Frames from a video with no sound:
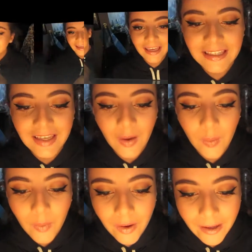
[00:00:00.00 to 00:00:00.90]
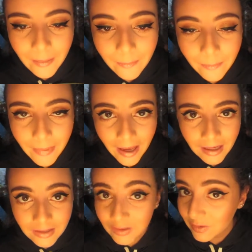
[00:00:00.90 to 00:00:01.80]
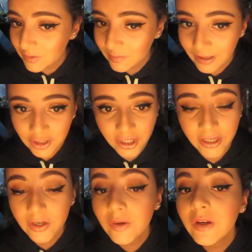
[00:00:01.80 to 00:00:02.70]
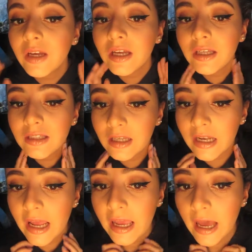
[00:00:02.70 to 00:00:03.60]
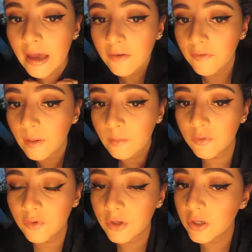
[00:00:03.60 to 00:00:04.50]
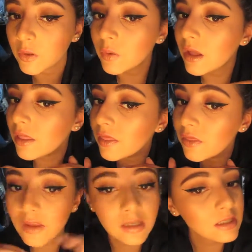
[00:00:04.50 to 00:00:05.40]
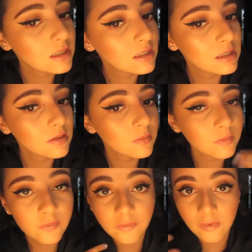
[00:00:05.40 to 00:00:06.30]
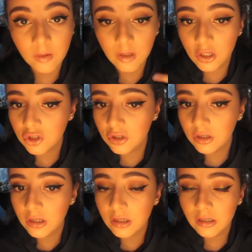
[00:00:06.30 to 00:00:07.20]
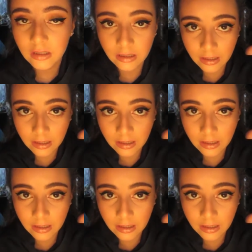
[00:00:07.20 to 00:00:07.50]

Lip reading: guys, welcome back to my channel. Today I filmed for you this foundation look, not